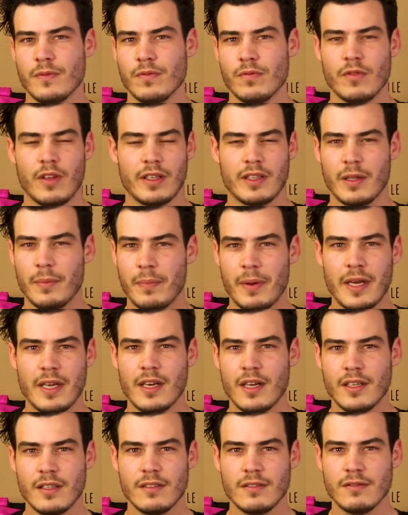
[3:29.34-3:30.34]
like the
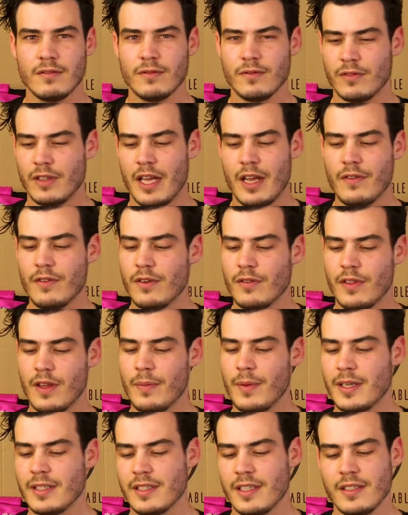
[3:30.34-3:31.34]
peanut flavor, if that
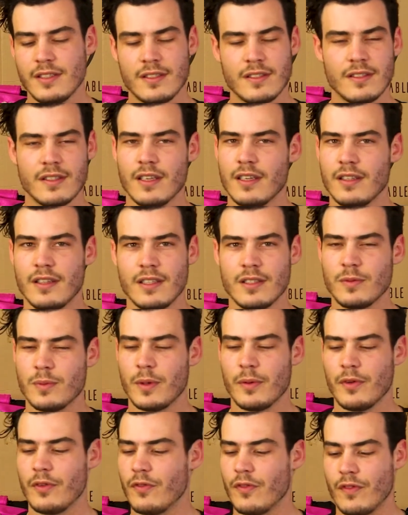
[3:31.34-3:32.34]
makes sense. That's
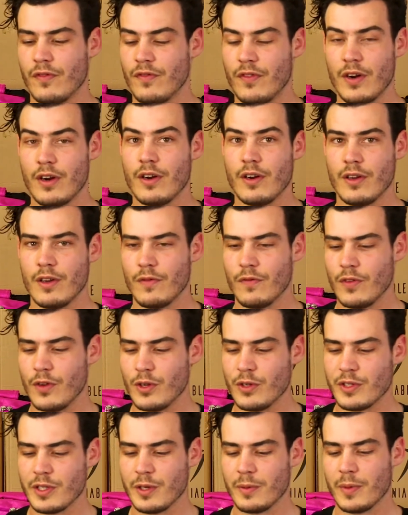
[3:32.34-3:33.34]
probably very
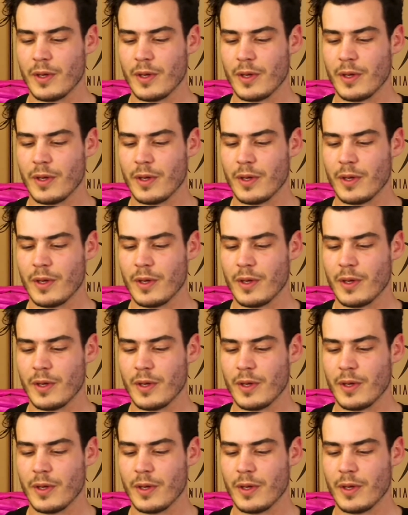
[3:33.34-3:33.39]
confusing,